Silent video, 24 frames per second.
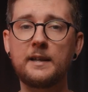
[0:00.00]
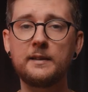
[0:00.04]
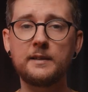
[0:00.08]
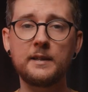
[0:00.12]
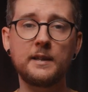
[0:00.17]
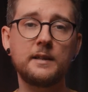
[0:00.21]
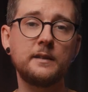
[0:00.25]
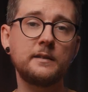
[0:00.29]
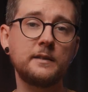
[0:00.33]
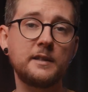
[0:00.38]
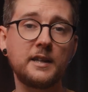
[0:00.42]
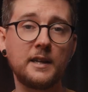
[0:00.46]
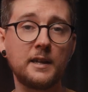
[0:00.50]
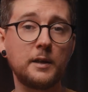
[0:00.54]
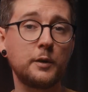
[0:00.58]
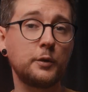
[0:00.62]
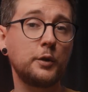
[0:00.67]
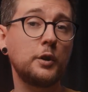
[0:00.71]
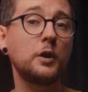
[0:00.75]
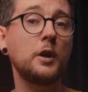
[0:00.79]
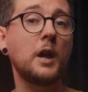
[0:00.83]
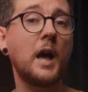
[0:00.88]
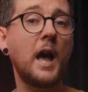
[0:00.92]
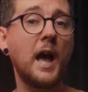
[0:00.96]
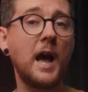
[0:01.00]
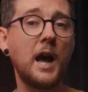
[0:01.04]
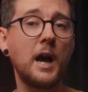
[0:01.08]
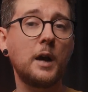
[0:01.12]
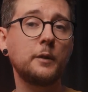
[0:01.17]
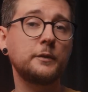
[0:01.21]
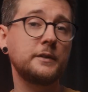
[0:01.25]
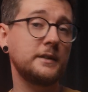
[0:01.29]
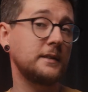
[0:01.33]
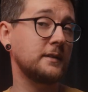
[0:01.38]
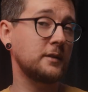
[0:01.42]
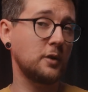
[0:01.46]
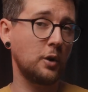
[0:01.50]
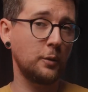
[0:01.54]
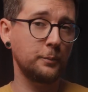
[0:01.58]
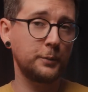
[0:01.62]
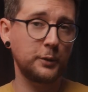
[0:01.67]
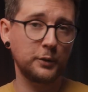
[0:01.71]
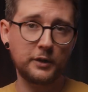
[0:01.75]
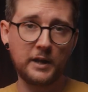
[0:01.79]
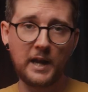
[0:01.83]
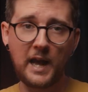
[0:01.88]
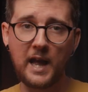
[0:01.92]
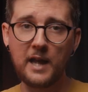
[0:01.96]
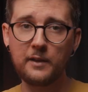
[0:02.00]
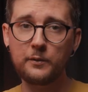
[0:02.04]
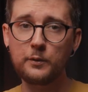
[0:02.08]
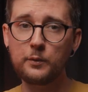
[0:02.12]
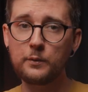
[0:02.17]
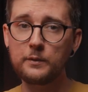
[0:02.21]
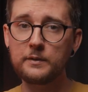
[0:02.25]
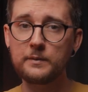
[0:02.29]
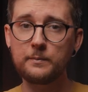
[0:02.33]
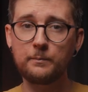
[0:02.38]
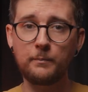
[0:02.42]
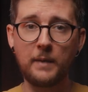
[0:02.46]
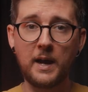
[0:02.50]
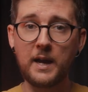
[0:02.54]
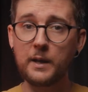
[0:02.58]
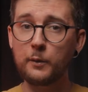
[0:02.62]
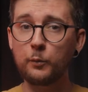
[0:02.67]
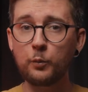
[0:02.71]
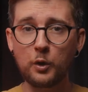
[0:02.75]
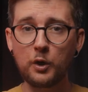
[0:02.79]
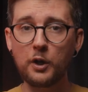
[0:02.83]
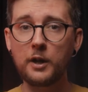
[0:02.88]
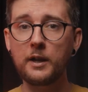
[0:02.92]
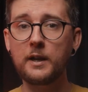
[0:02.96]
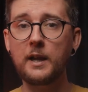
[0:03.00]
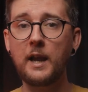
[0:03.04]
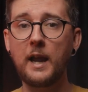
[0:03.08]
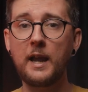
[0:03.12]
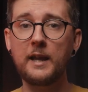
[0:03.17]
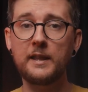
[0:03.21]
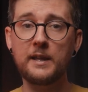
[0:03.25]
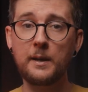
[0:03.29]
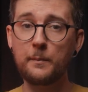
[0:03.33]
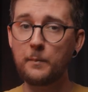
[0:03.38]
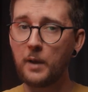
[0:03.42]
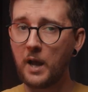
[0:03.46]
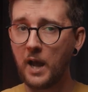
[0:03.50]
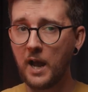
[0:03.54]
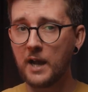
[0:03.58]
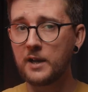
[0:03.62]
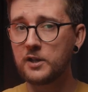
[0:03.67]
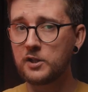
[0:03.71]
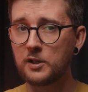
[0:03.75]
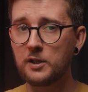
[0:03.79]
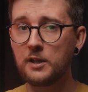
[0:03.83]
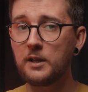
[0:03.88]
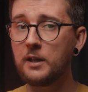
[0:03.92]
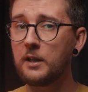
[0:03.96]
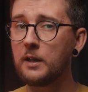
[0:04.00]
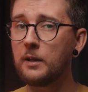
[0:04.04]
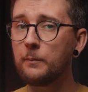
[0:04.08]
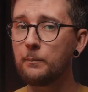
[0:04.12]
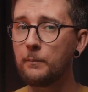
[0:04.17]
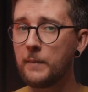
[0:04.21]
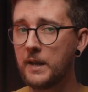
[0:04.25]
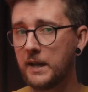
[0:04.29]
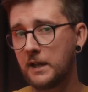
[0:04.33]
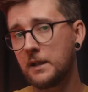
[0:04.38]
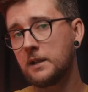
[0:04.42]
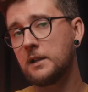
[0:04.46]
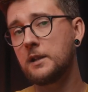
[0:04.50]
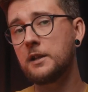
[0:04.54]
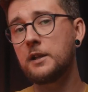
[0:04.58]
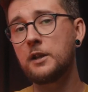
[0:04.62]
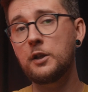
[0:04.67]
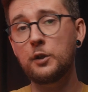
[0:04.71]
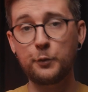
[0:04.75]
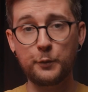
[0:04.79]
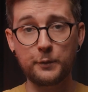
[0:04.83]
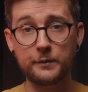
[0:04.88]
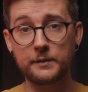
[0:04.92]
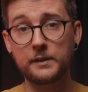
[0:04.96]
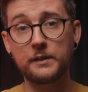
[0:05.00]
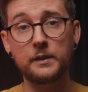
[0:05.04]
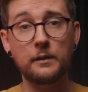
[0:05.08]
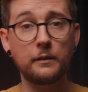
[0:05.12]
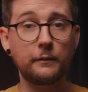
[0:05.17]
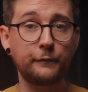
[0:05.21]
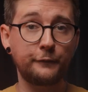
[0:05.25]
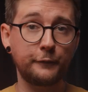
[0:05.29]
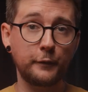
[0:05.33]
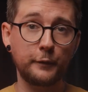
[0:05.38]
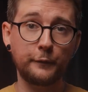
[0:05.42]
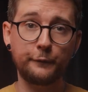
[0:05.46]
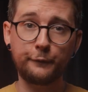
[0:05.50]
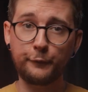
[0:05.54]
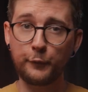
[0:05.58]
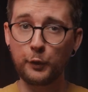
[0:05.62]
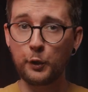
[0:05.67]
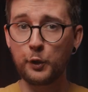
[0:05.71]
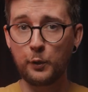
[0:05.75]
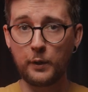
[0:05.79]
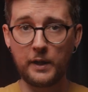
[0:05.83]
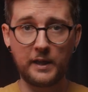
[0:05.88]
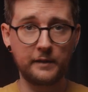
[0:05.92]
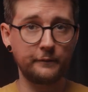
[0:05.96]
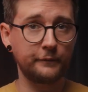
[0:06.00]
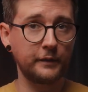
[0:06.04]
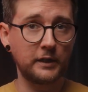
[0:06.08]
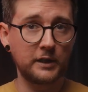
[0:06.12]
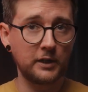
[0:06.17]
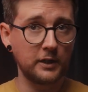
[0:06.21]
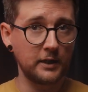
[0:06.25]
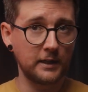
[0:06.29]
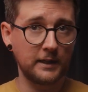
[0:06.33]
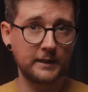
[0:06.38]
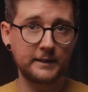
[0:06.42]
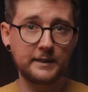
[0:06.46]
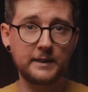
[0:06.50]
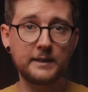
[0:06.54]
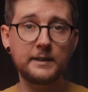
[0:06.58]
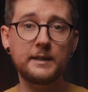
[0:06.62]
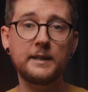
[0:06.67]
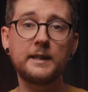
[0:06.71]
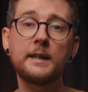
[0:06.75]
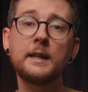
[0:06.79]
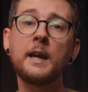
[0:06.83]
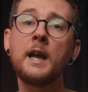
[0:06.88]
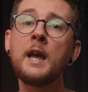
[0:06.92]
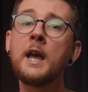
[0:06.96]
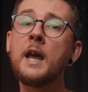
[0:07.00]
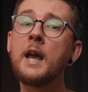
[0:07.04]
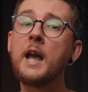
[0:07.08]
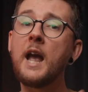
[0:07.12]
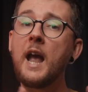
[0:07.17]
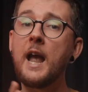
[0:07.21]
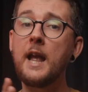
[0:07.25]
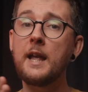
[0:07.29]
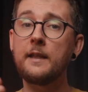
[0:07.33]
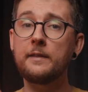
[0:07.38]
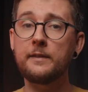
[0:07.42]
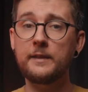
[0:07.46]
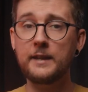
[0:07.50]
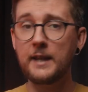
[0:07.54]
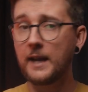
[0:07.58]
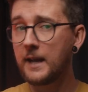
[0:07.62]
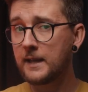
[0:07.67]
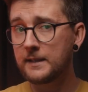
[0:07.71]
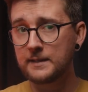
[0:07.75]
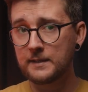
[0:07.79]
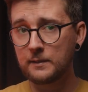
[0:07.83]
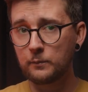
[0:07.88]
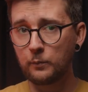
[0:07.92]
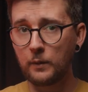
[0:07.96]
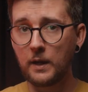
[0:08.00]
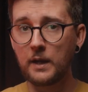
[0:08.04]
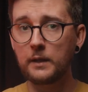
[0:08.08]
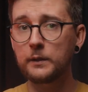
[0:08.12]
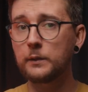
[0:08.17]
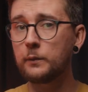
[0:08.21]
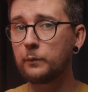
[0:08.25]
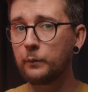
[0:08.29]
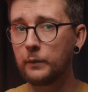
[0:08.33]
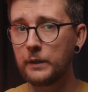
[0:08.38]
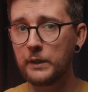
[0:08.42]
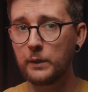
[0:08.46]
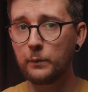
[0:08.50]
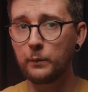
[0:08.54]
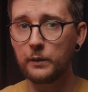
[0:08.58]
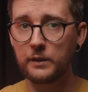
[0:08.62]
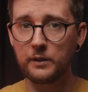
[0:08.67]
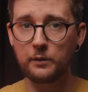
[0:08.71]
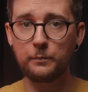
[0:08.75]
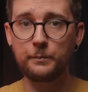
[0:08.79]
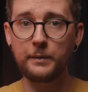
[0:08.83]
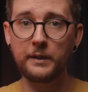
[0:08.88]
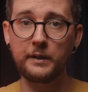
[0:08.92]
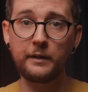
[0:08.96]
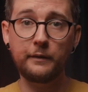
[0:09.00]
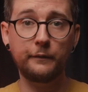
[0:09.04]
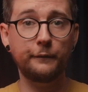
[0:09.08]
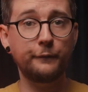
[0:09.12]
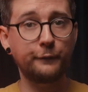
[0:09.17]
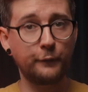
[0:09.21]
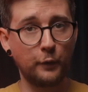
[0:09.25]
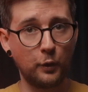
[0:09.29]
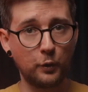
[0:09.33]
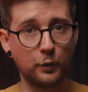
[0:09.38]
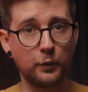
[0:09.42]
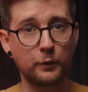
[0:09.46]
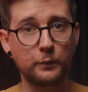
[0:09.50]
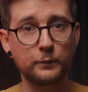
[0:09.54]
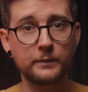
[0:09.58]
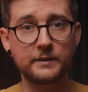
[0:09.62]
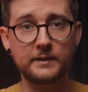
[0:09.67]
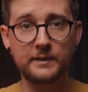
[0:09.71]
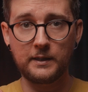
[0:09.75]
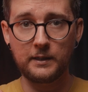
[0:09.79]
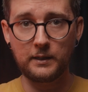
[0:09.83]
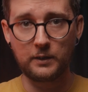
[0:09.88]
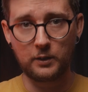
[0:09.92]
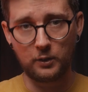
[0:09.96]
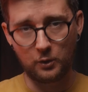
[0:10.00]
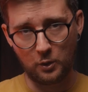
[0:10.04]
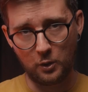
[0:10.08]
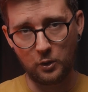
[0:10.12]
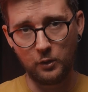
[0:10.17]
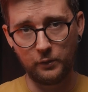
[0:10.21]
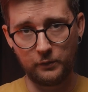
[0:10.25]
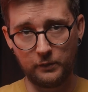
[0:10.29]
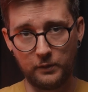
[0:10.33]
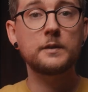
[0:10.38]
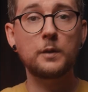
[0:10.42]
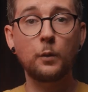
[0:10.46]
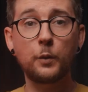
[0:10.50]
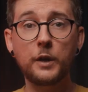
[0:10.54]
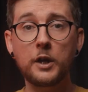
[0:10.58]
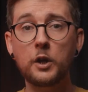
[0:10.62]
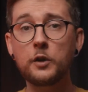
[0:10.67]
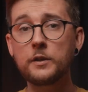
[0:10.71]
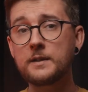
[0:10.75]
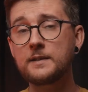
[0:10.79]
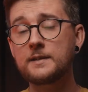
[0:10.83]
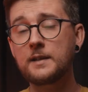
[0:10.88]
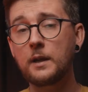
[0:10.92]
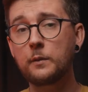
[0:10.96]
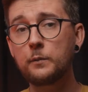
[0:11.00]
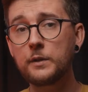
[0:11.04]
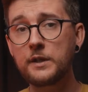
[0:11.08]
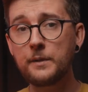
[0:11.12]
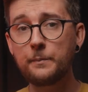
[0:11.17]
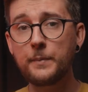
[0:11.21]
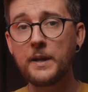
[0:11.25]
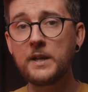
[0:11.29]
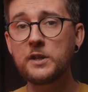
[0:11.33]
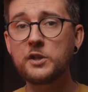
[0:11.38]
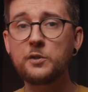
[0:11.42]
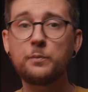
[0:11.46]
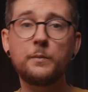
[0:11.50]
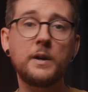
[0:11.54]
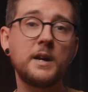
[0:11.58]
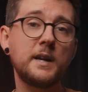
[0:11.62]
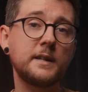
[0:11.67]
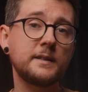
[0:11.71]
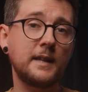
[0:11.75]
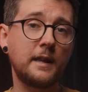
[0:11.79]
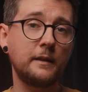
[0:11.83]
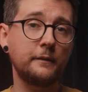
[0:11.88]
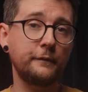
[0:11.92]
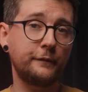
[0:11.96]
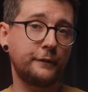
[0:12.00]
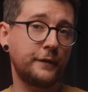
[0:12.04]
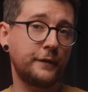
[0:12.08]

and then tell you how this computer handles my work. And I'm actually mainly using it for photo and video editing, and that's what we will be focusing on. So we're gonna start with the benchmarks, and